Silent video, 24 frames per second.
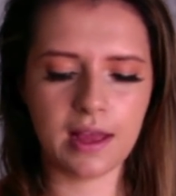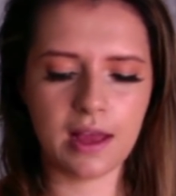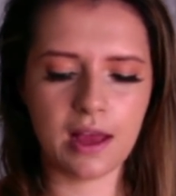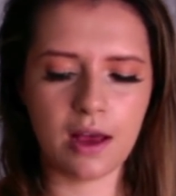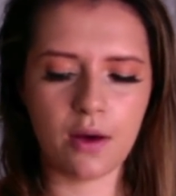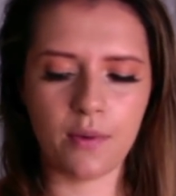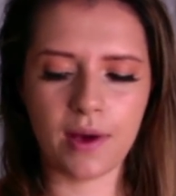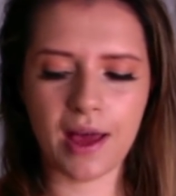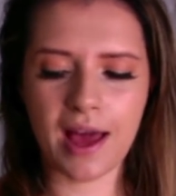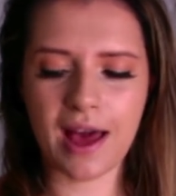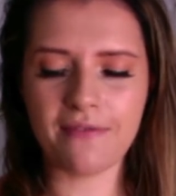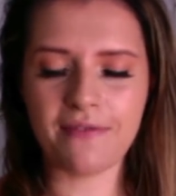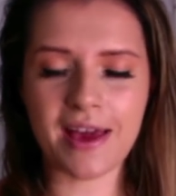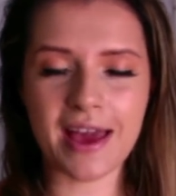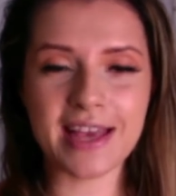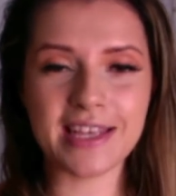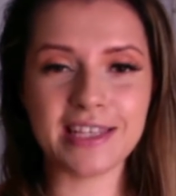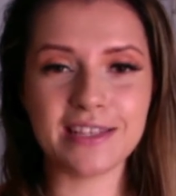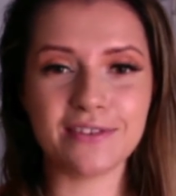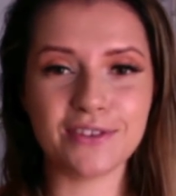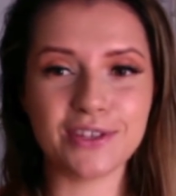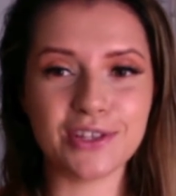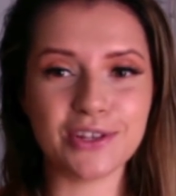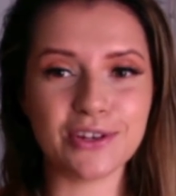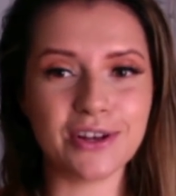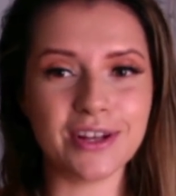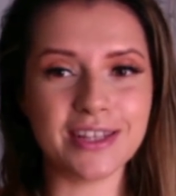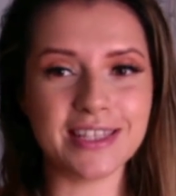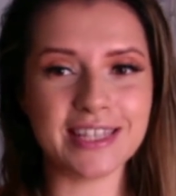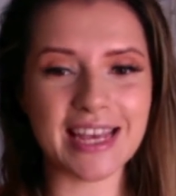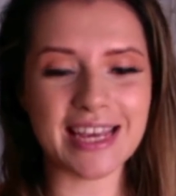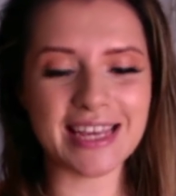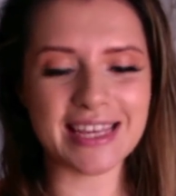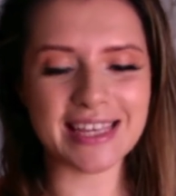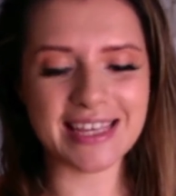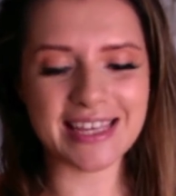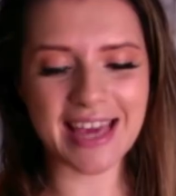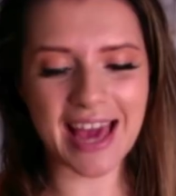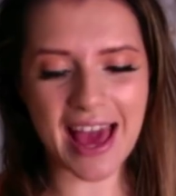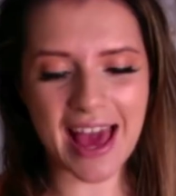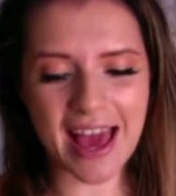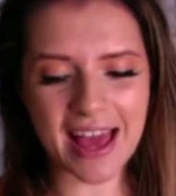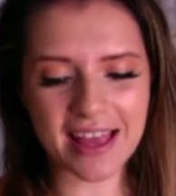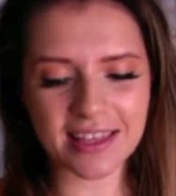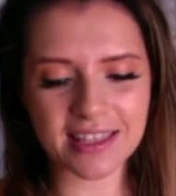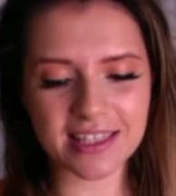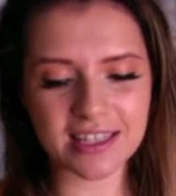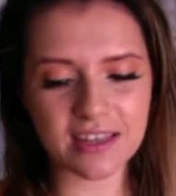We have the Ace of Swords
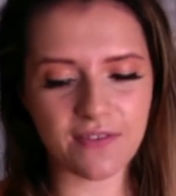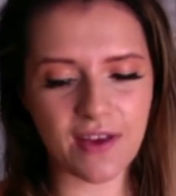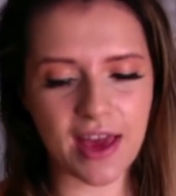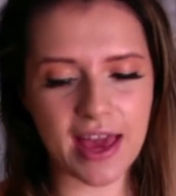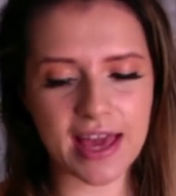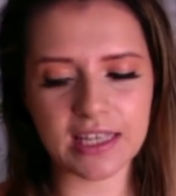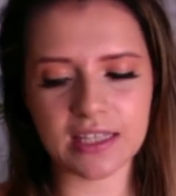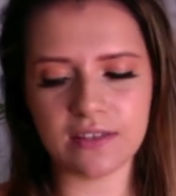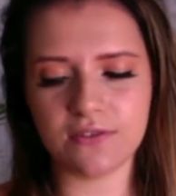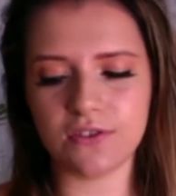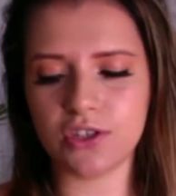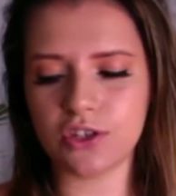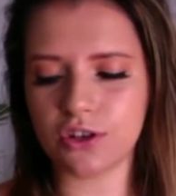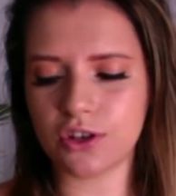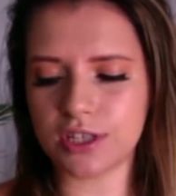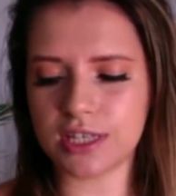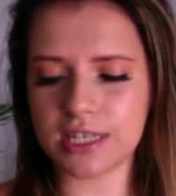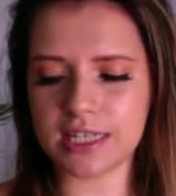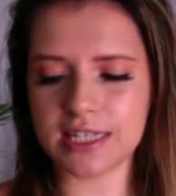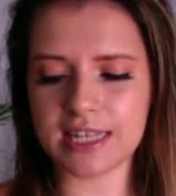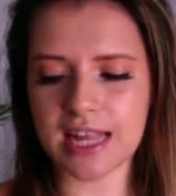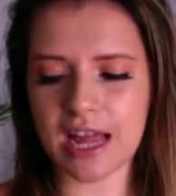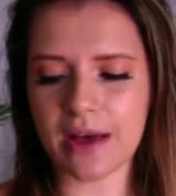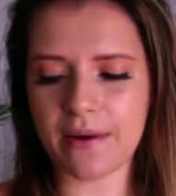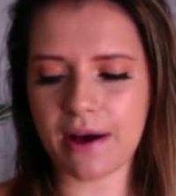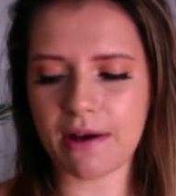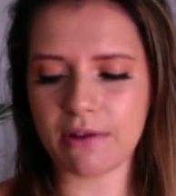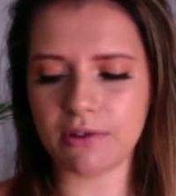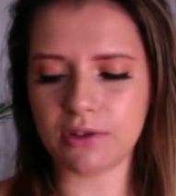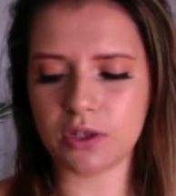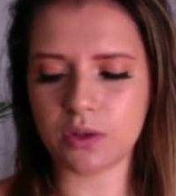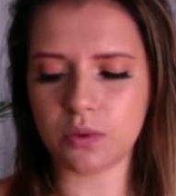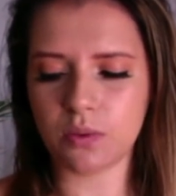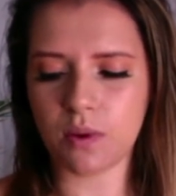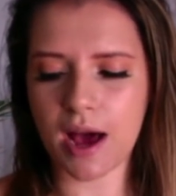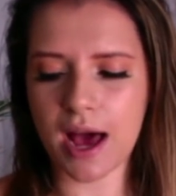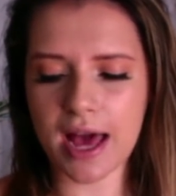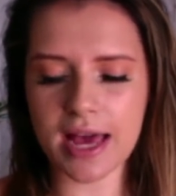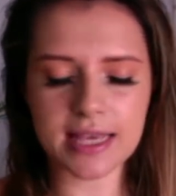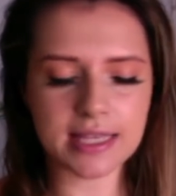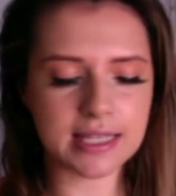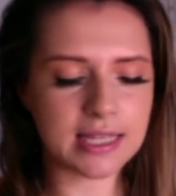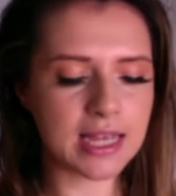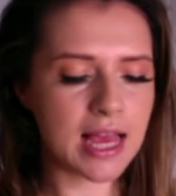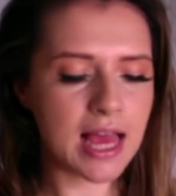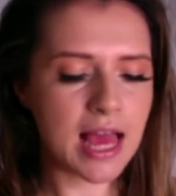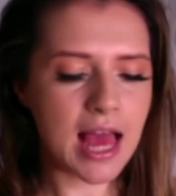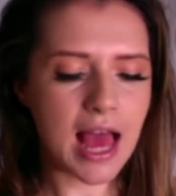again. So the Ace of Swords is now out twice.
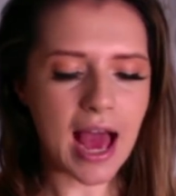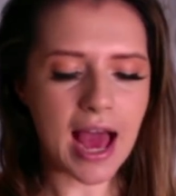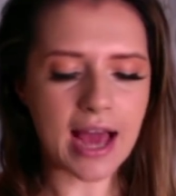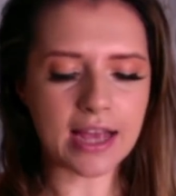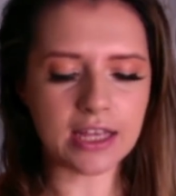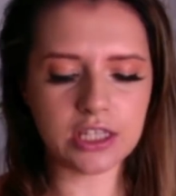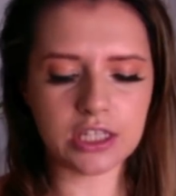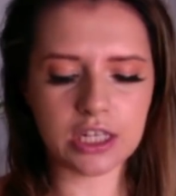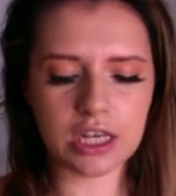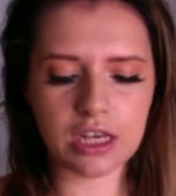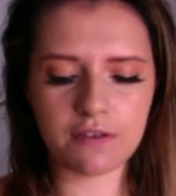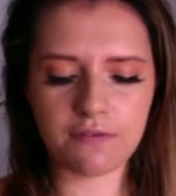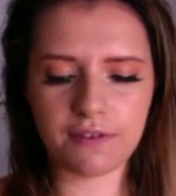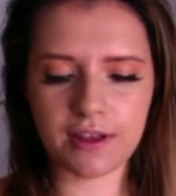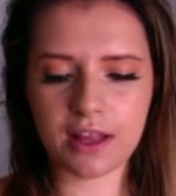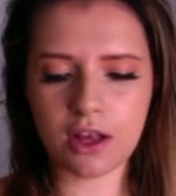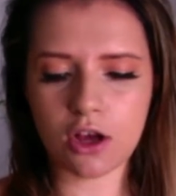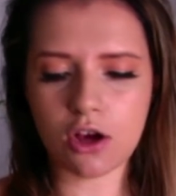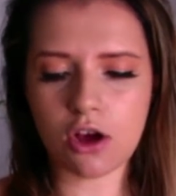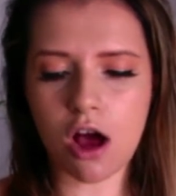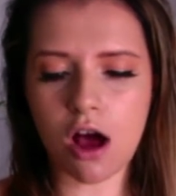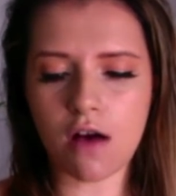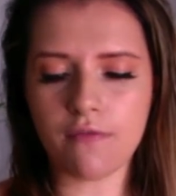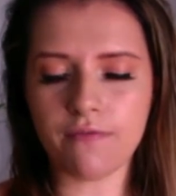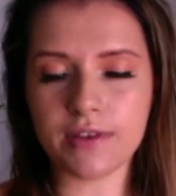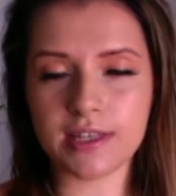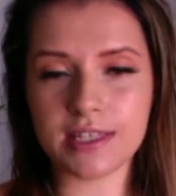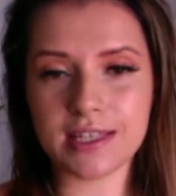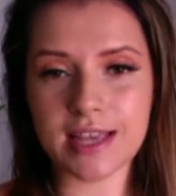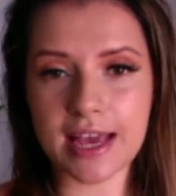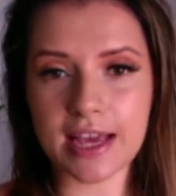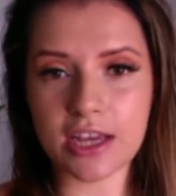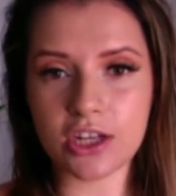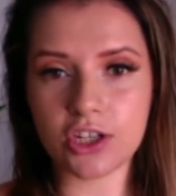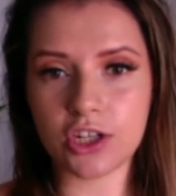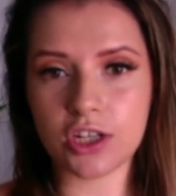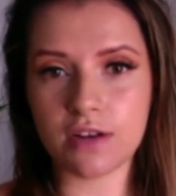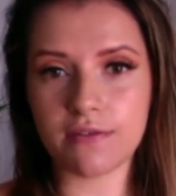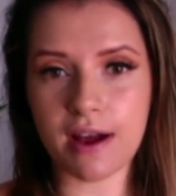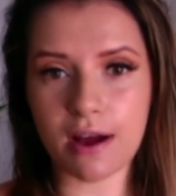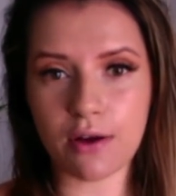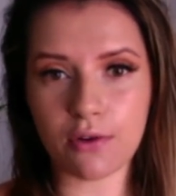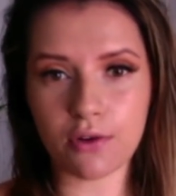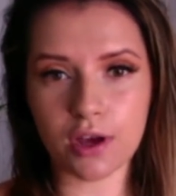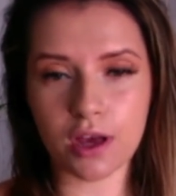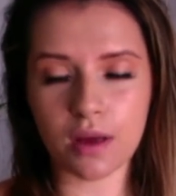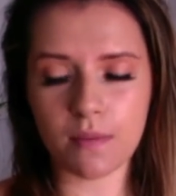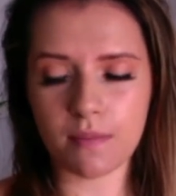I do feel a conversation
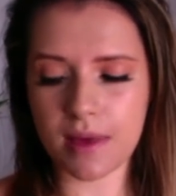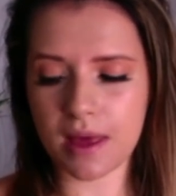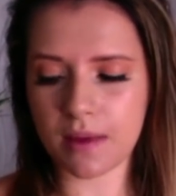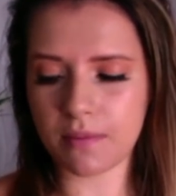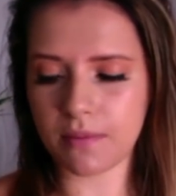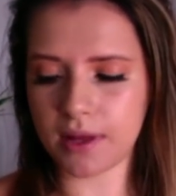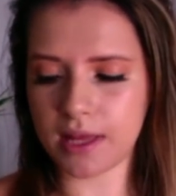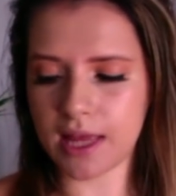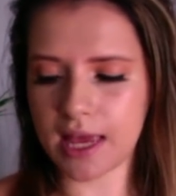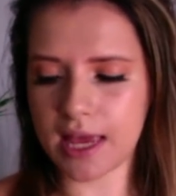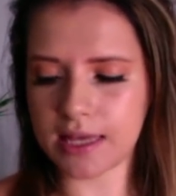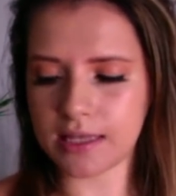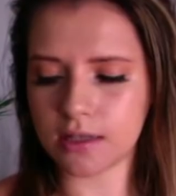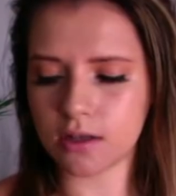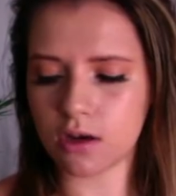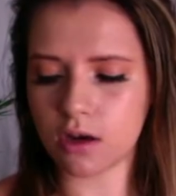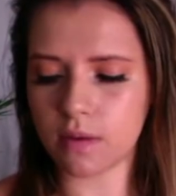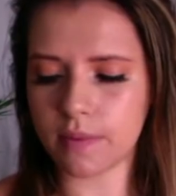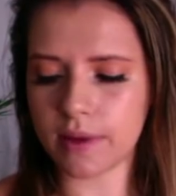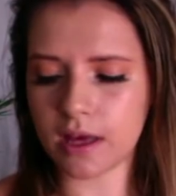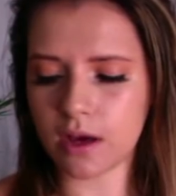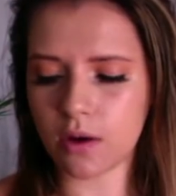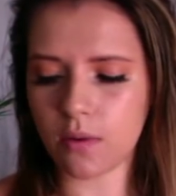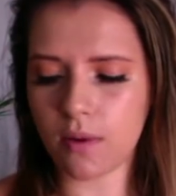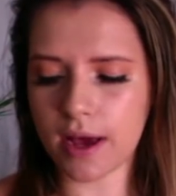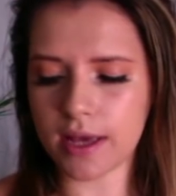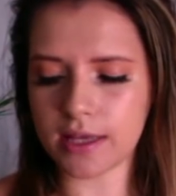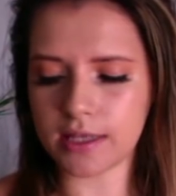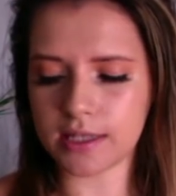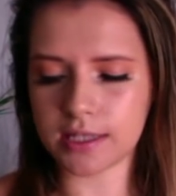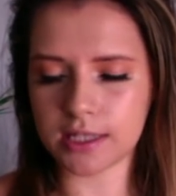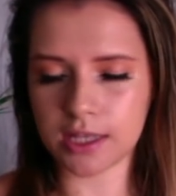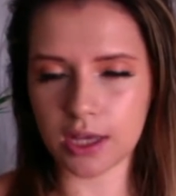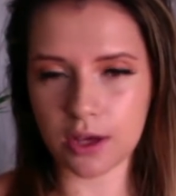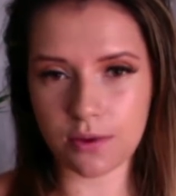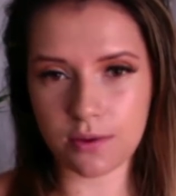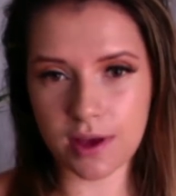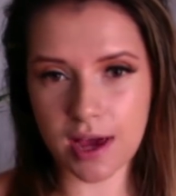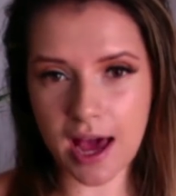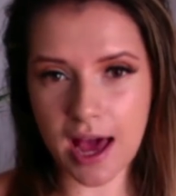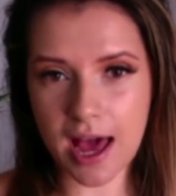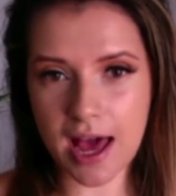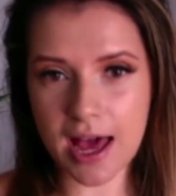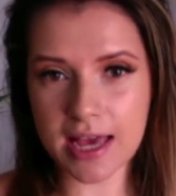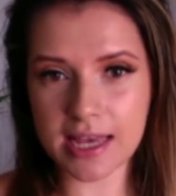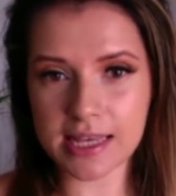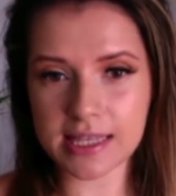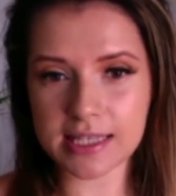around commitment is coming quite soon,
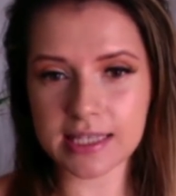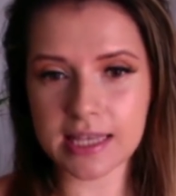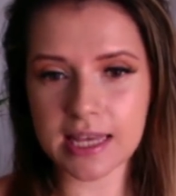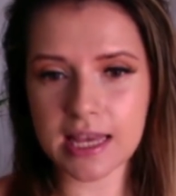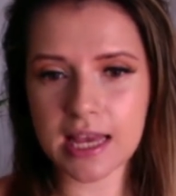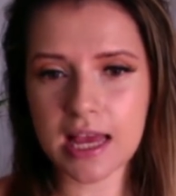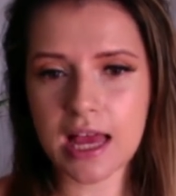guys.